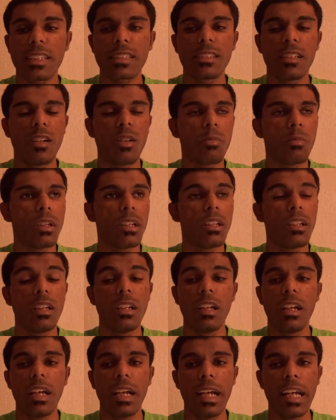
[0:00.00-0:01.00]
help me.
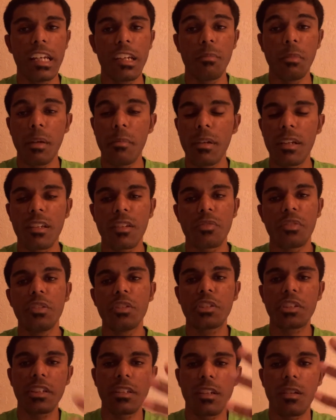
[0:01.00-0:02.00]
And maybe in the
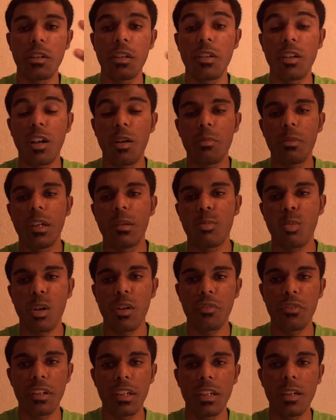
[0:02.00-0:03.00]
future, he'll help me in
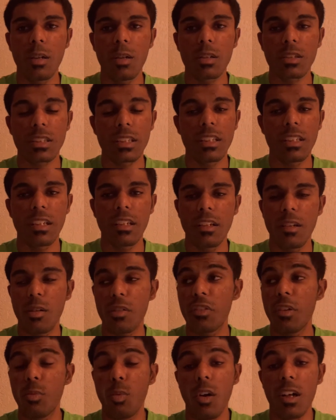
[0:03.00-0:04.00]
more videos. And,
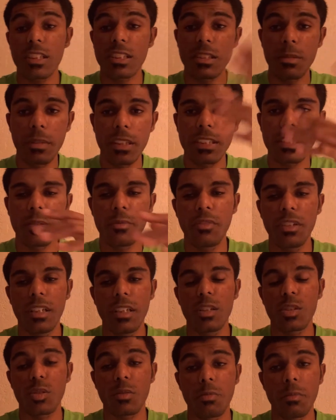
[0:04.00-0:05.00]
if he wants to be in some
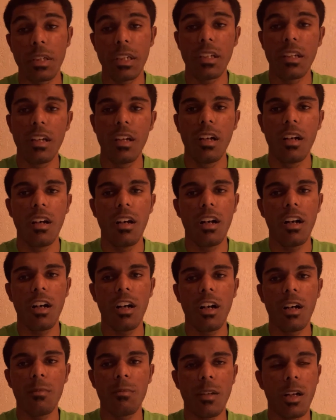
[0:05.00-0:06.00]
videos with me,
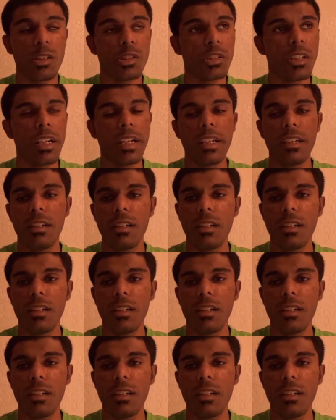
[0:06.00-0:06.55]
I'll try and,